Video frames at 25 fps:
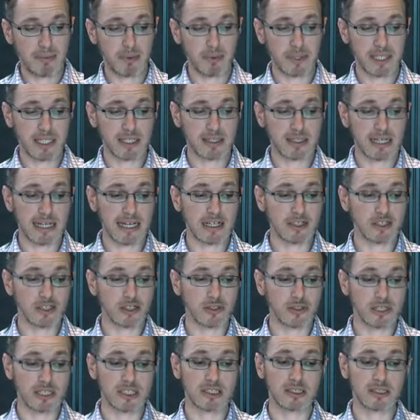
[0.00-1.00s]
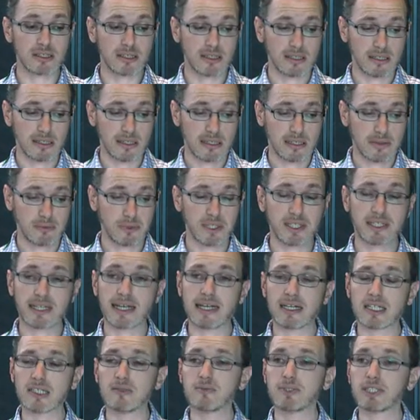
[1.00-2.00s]
but we can now do this with
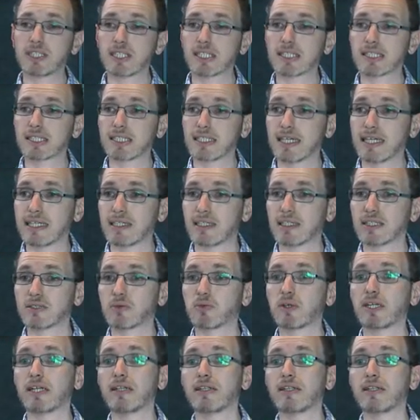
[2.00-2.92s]
gallium-68 as